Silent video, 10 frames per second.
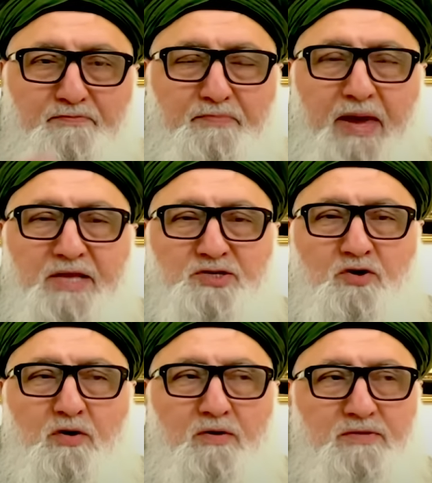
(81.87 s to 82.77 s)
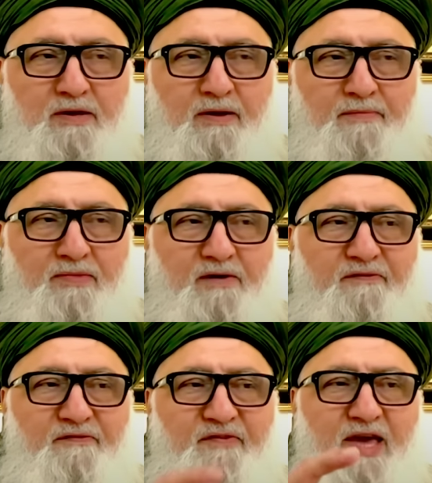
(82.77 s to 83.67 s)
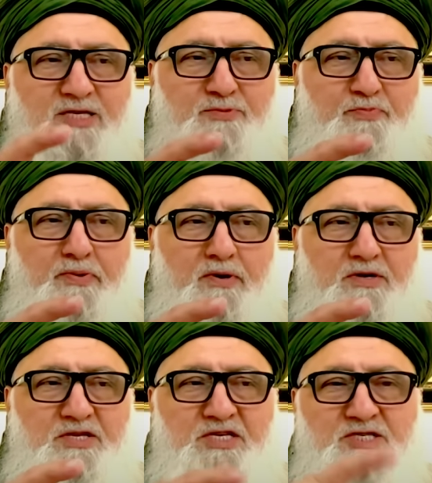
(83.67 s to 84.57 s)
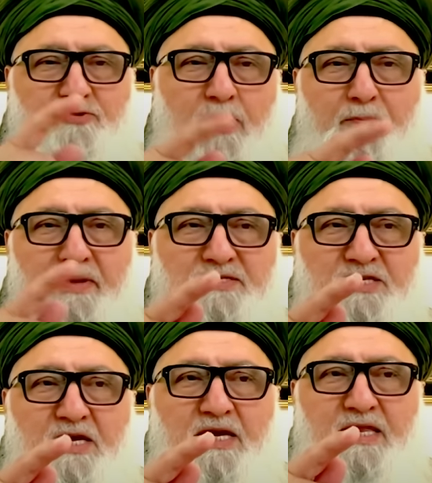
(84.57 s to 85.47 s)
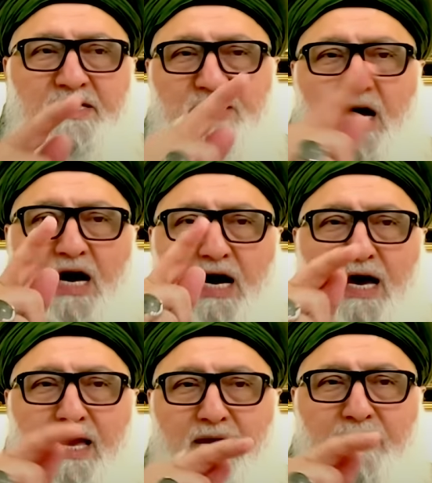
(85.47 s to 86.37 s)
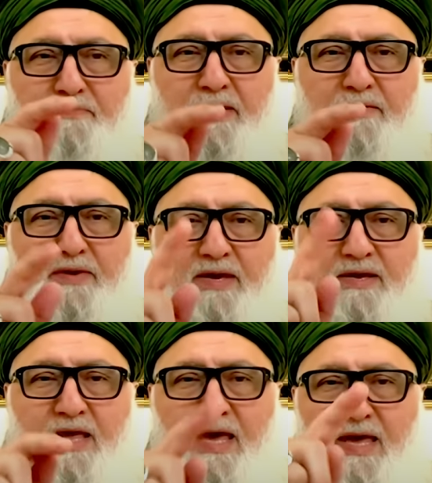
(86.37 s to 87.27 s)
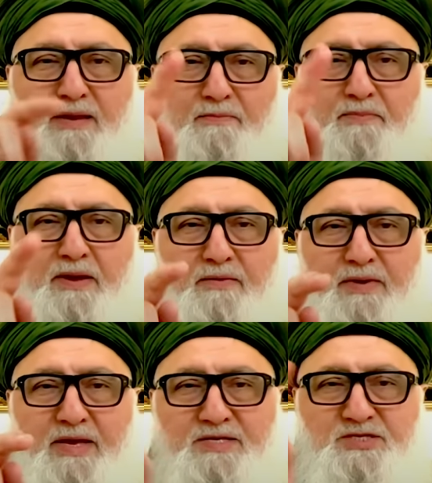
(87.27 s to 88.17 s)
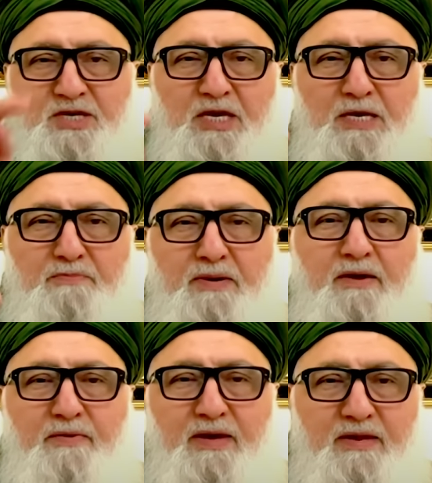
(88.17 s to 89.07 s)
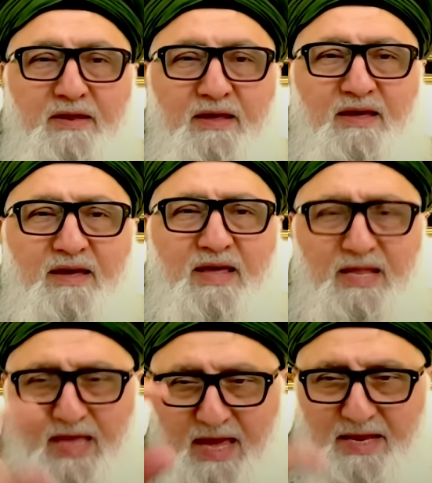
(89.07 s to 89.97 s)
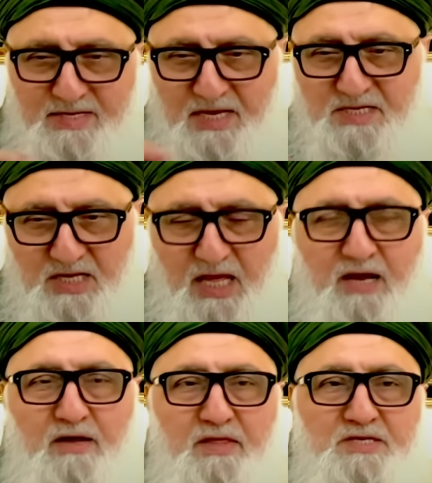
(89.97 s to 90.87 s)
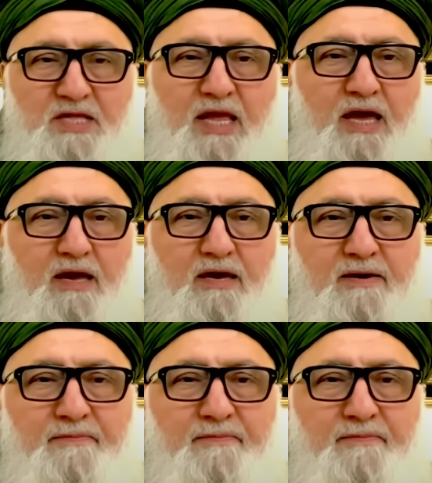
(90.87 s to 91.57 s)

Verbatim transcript: page called Facebook discrepancy and it's I period N period C period and at the end it says, click on this link.